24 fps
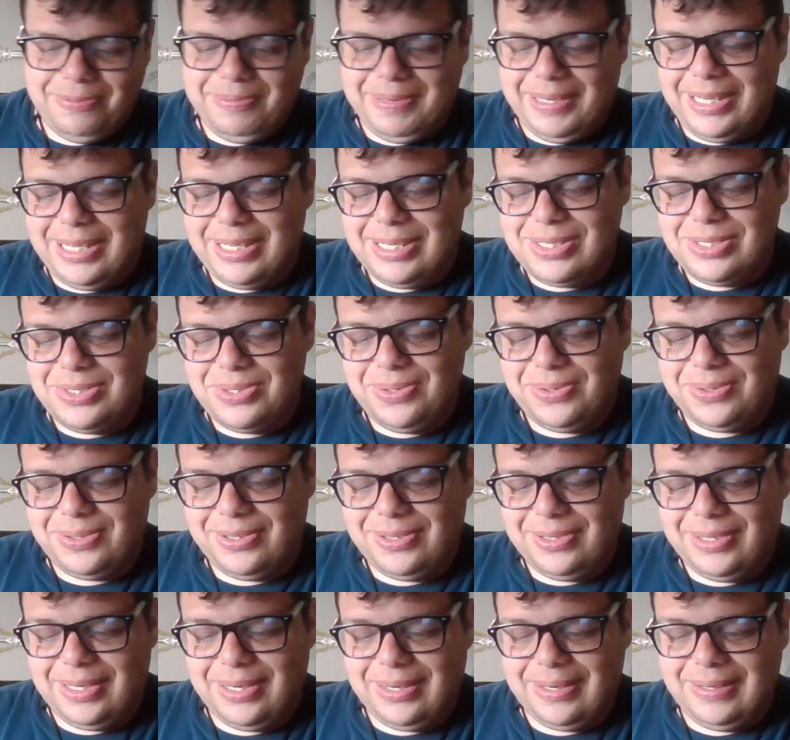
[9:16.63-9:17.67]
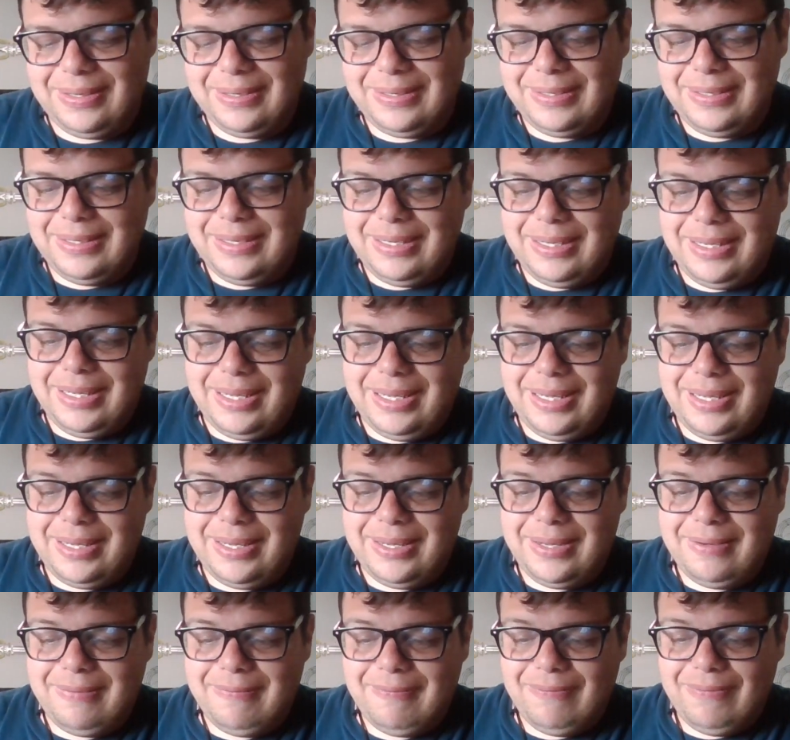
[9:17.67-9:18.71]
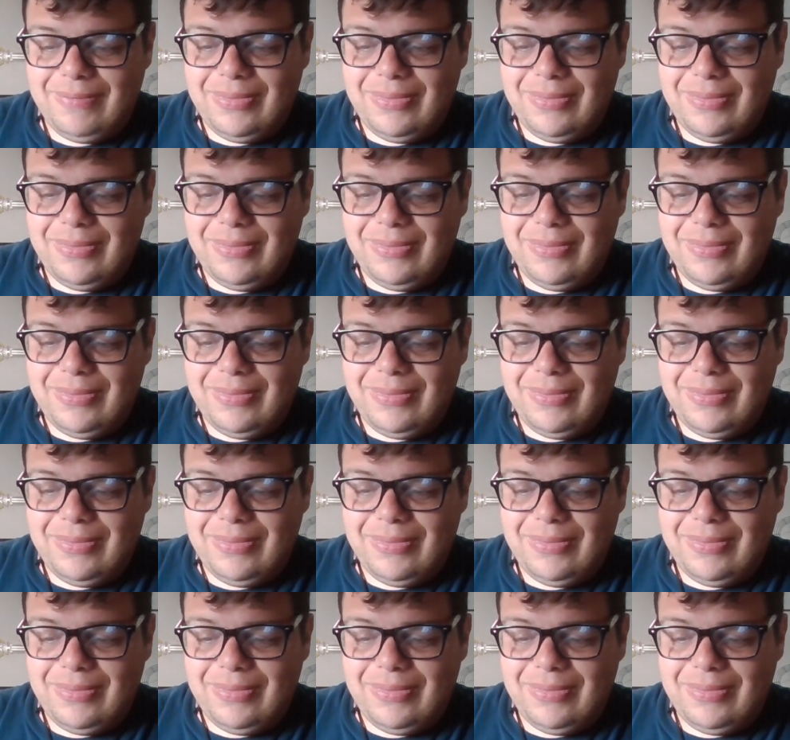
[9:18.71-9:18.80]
I get a Zoroark. Uh,